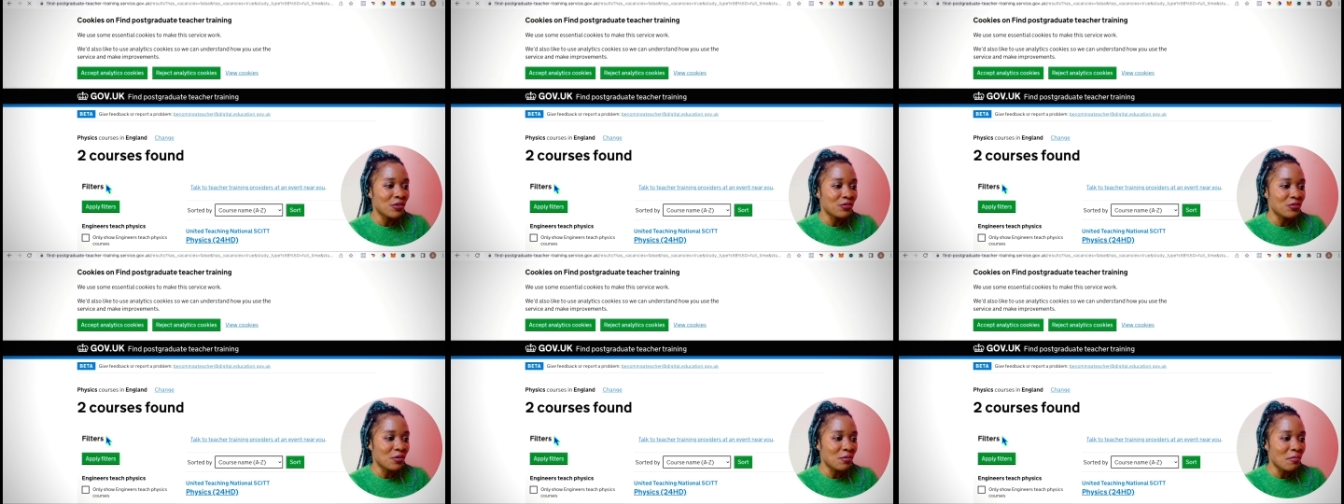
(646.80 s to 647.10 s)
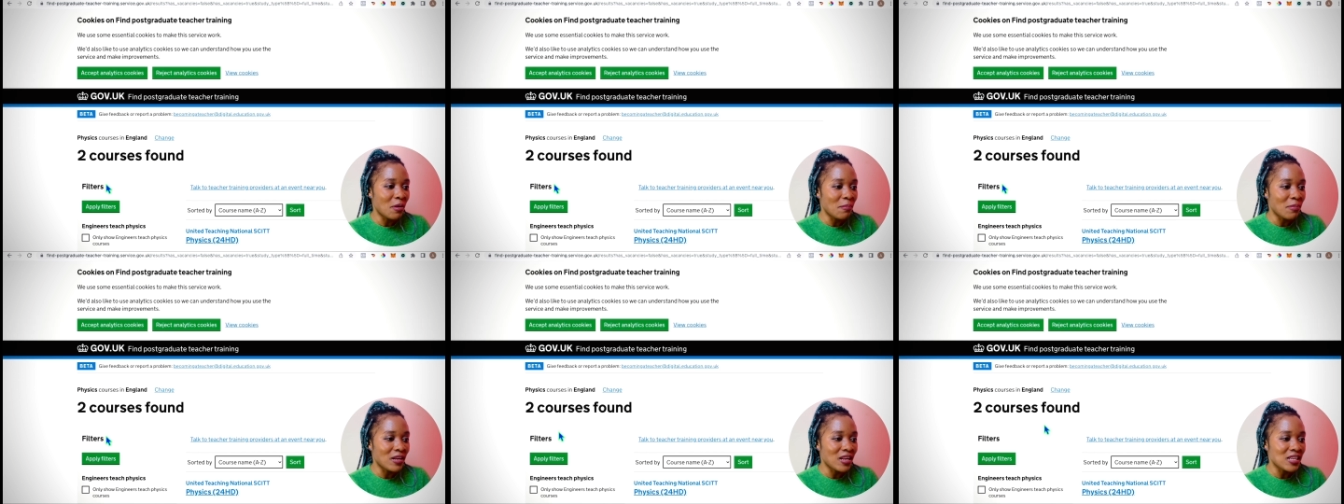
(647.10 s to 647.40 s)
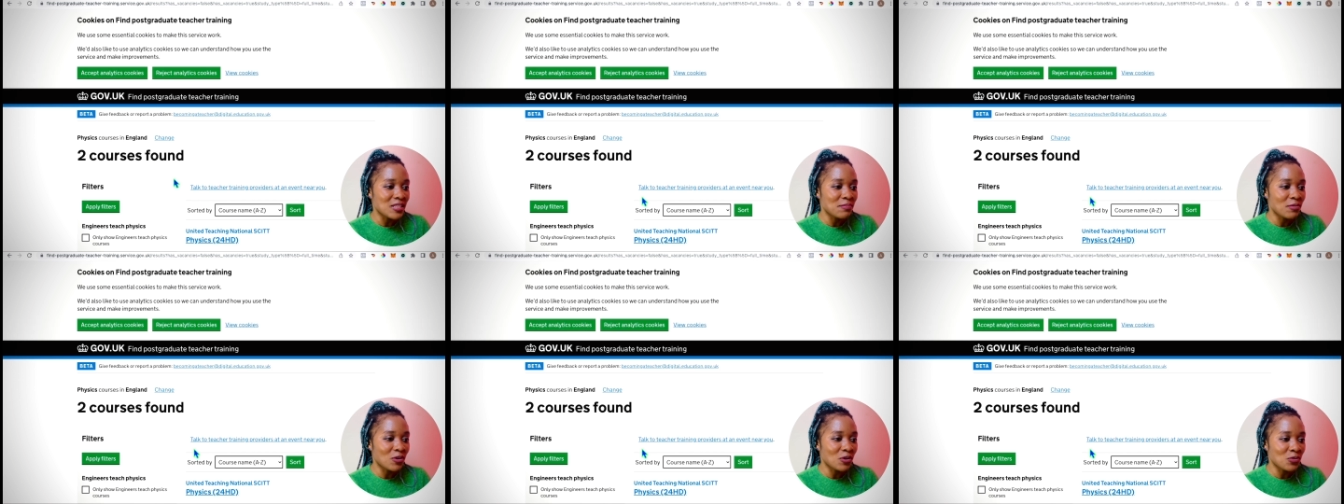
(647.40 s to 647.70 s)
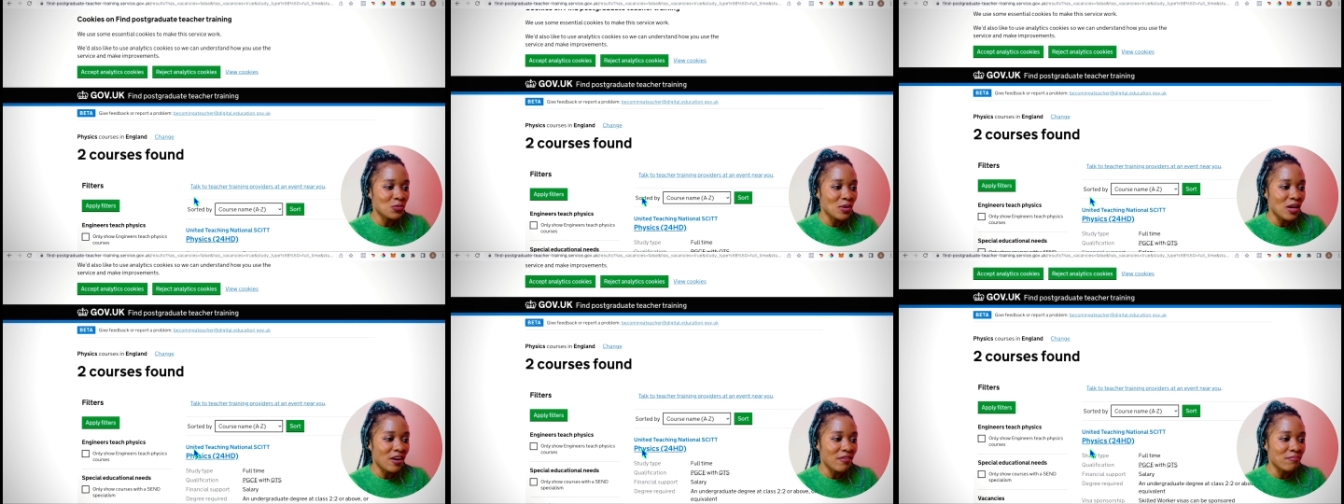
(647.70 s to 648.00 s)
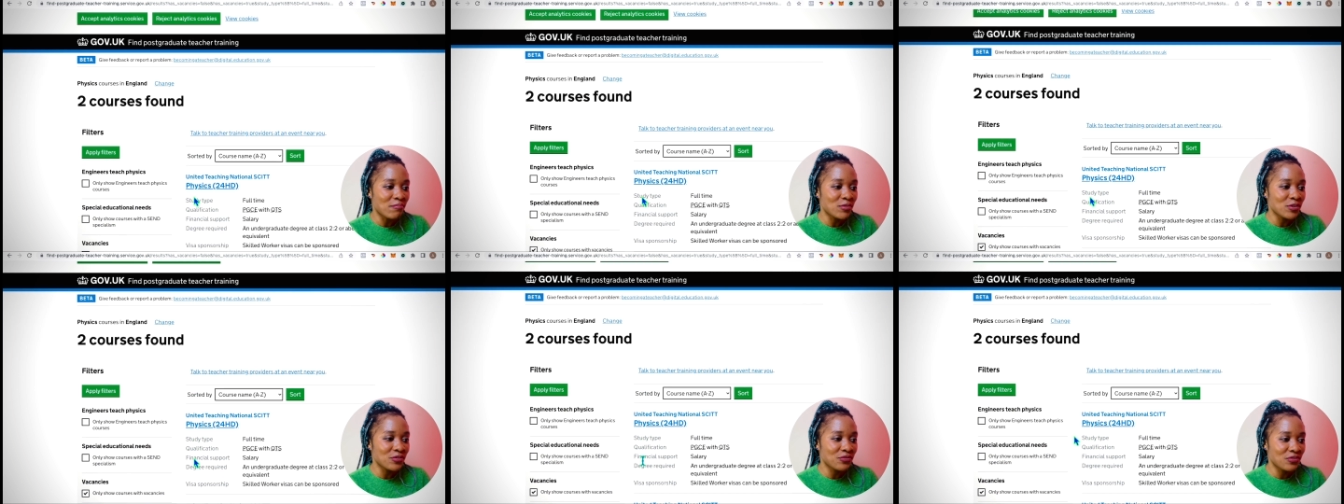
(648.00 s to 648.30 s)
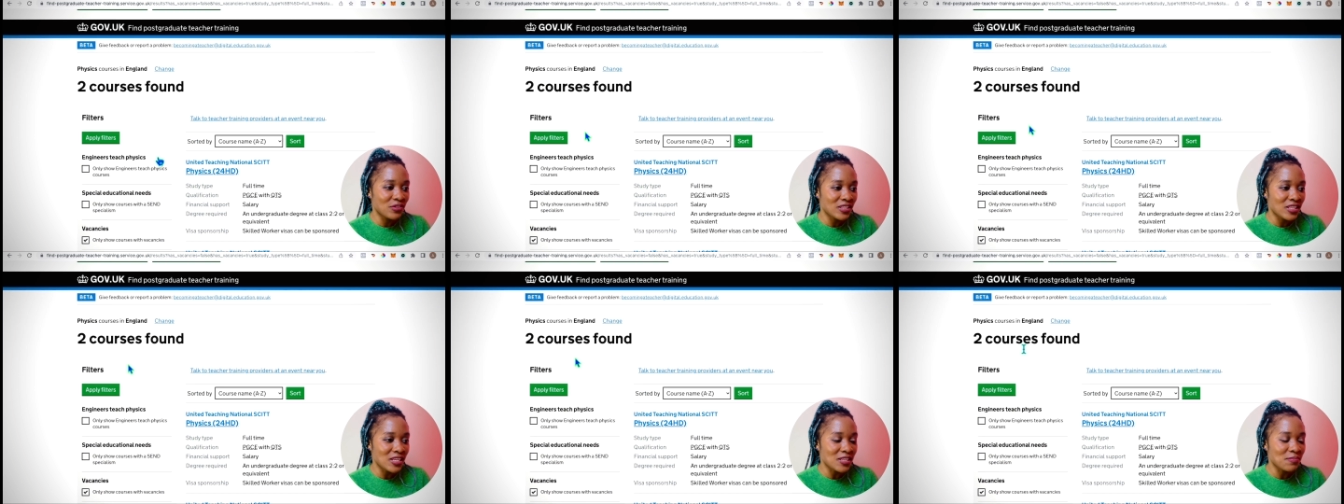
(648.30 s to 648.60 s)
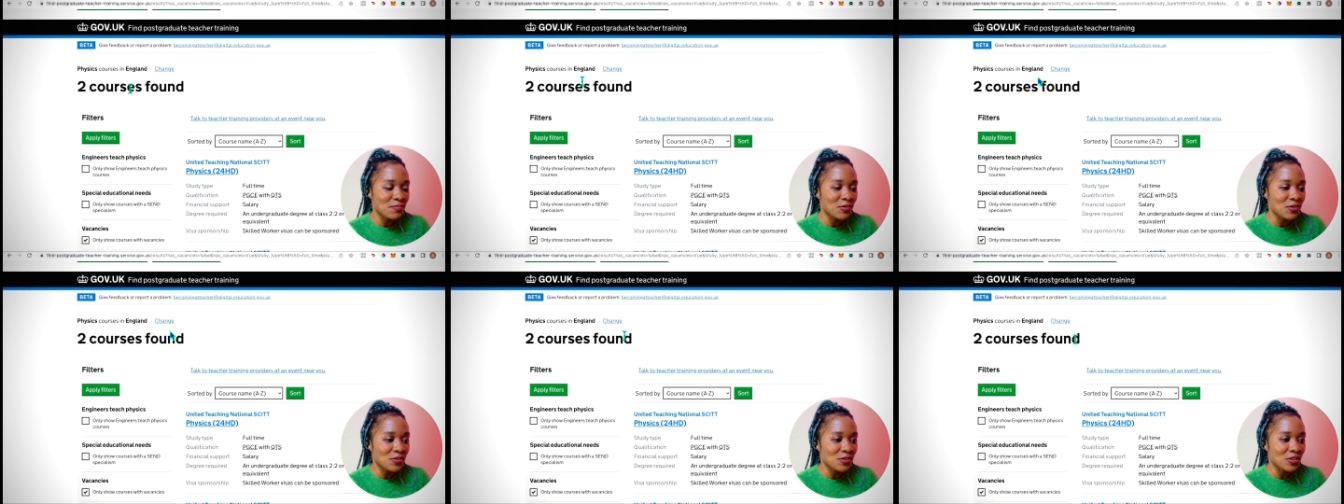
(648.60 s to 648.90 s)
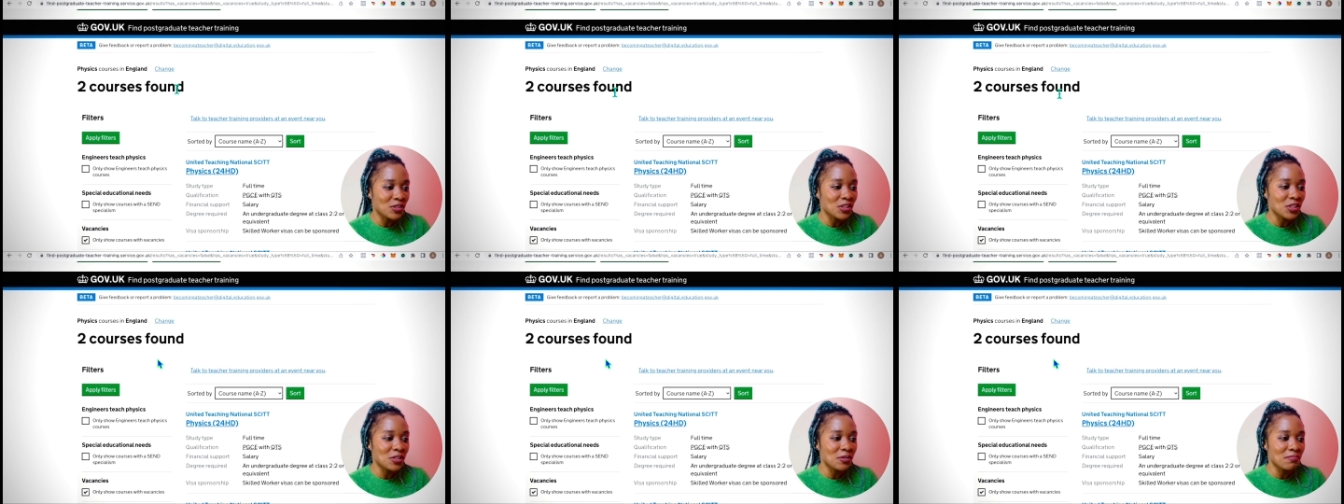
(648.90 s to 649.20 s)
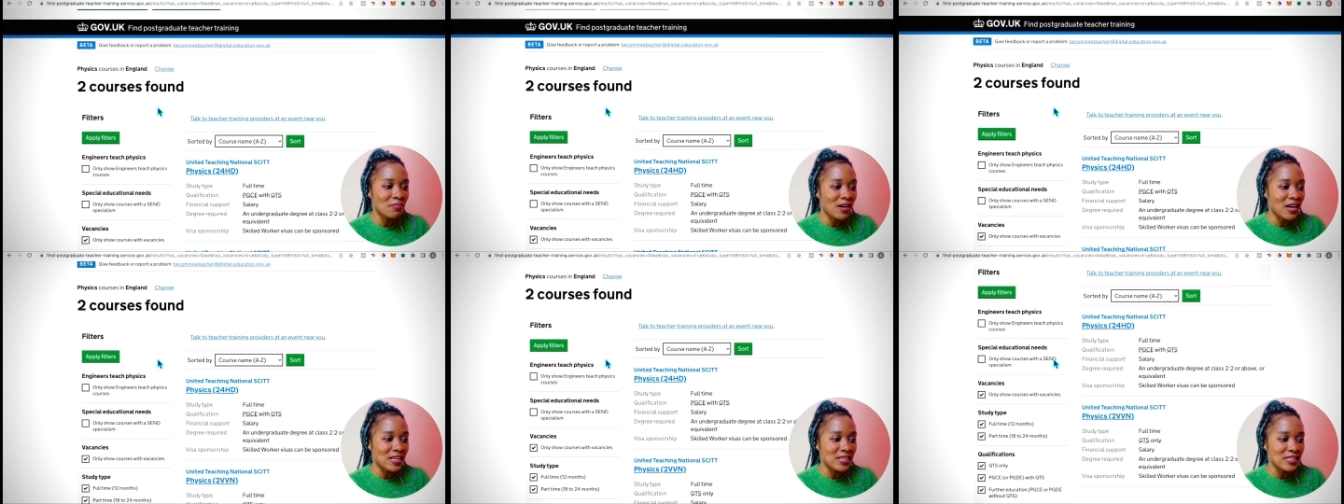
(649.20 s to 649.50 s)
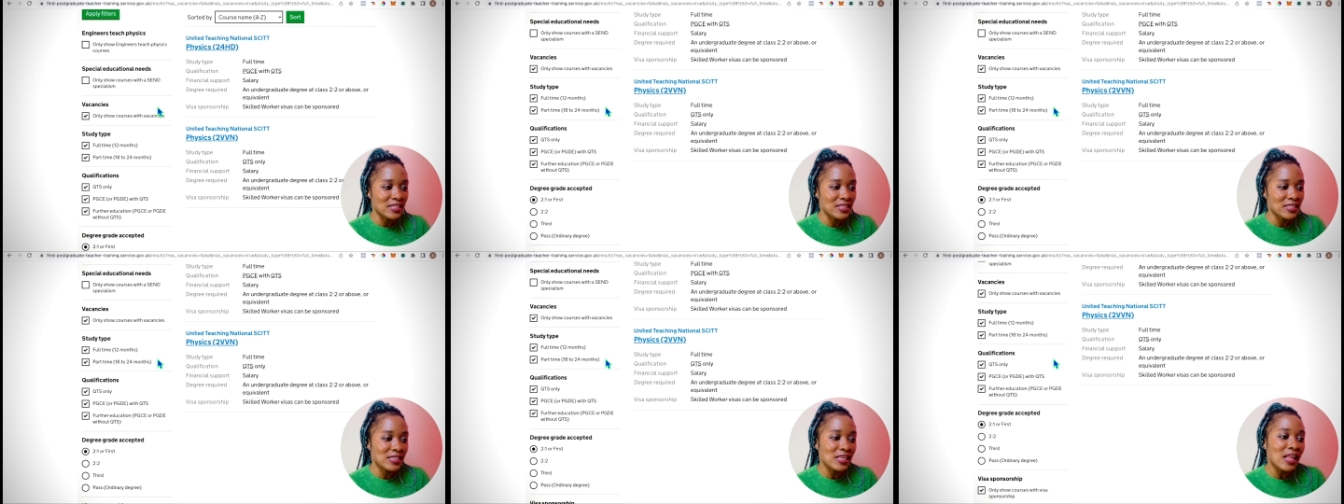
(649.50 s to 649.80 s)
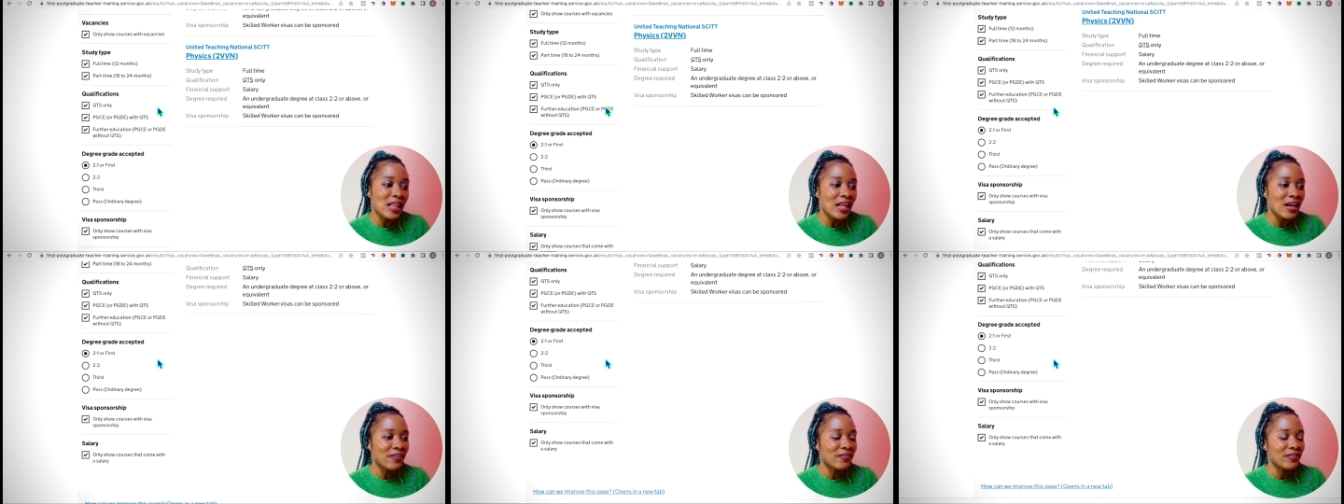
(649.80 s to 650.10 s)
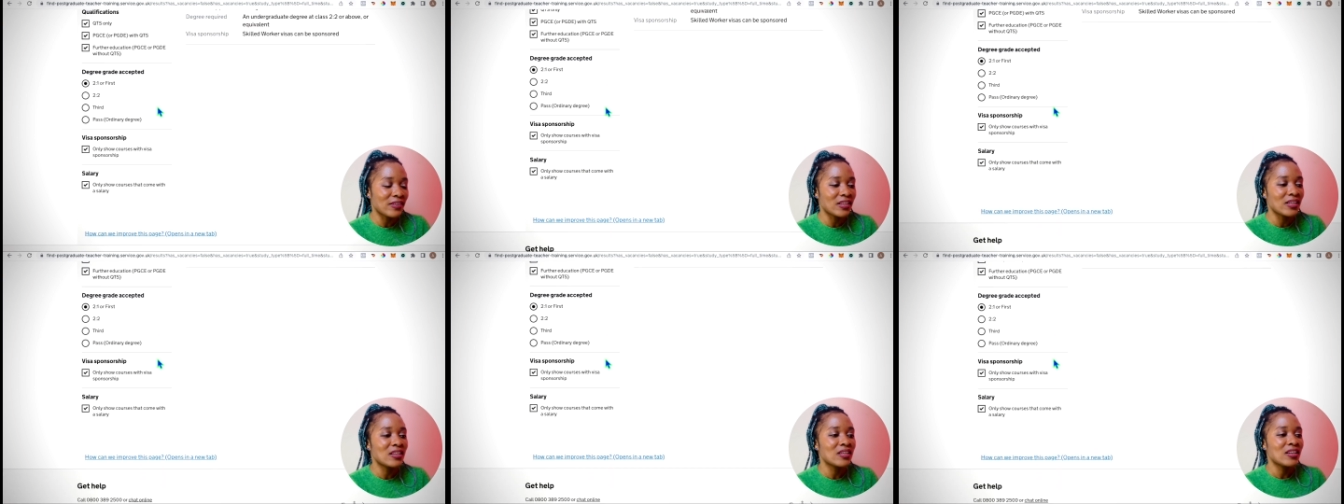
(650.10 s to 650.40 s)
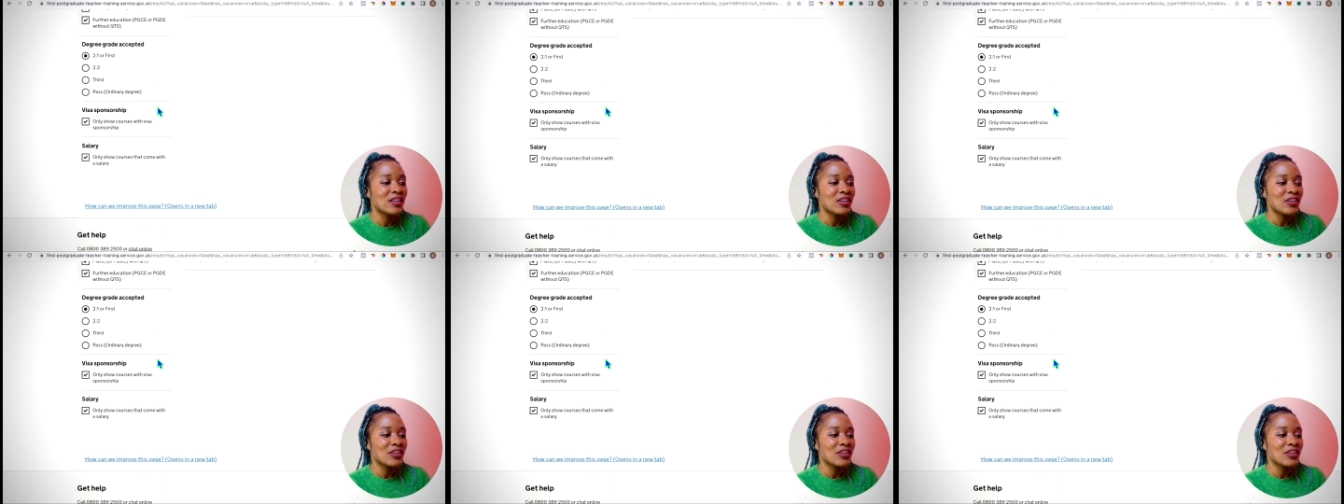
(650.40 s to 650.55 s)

if you remember, that's because we have both visa sponsorship and salary.